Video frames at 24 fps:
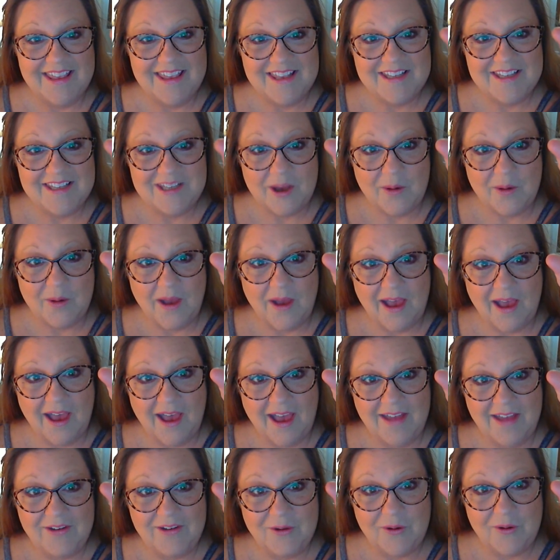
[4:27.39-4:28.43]
So
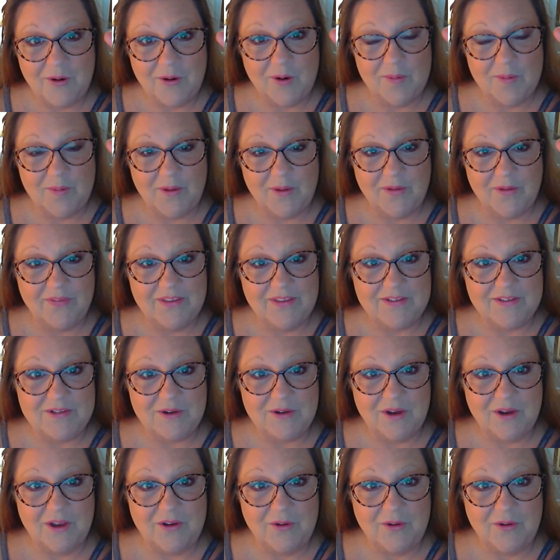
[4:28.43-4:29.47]
adorable. These
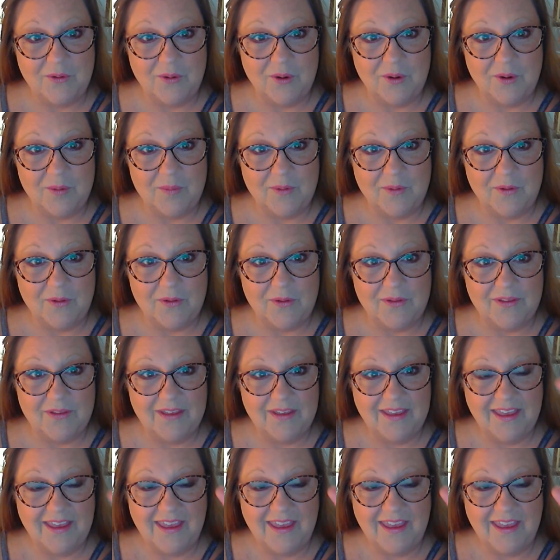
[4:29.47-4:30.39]
are adorable.